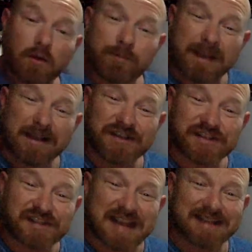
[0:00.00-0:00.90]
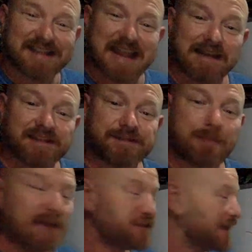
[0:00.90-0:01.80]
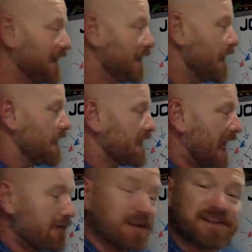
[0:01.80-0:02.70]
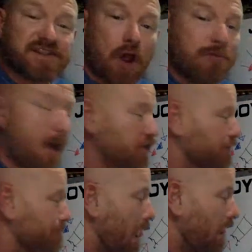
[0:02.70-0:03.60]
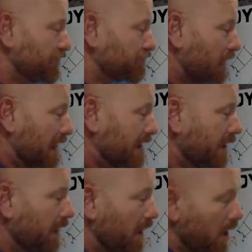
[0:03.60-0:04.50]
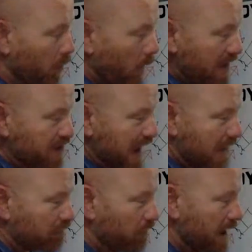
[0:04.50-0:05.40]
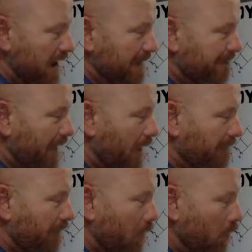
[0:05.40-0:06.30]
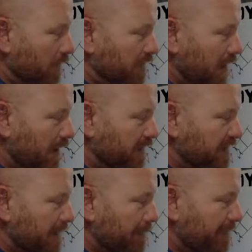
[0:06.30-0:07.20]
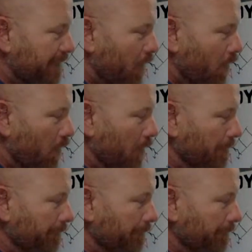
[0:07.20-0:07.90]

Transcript: Because a 16 especially carries so much mast rake, when you get really far forwards, like I said before,